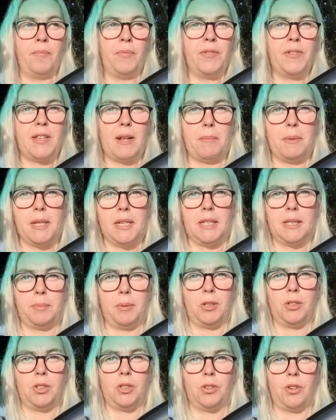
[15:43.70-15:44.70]
some of the
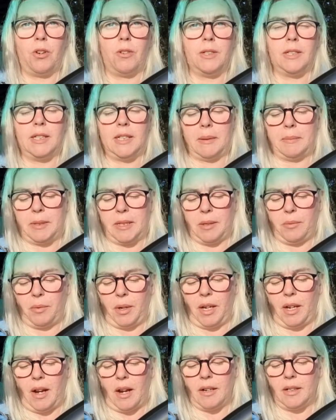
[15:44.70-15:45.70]
spiritual concepts that
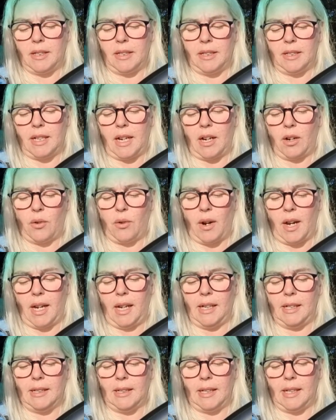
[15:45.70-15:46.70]
we understand quite
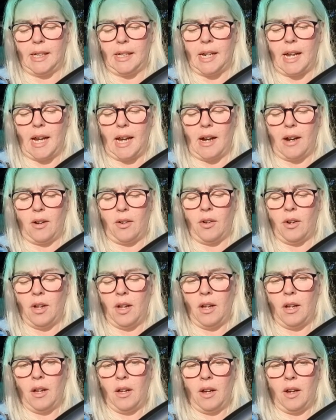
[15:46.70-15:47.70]
easily now,
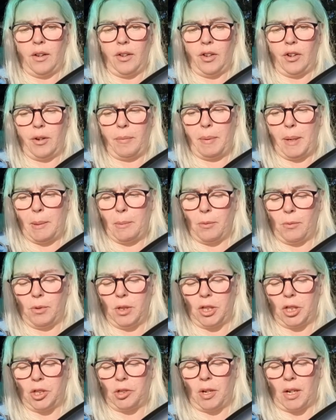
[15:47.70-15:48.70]
a lot of people
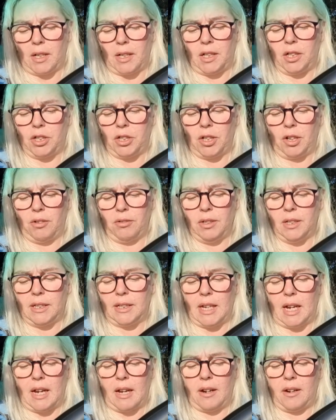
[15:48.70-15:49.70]
would have shrugged their
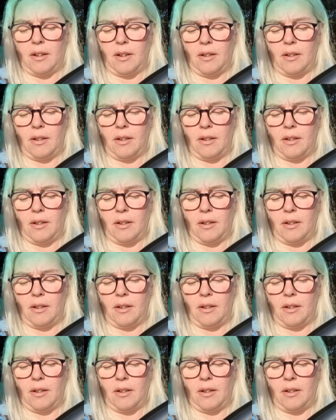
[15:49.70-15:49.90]
shoulders at.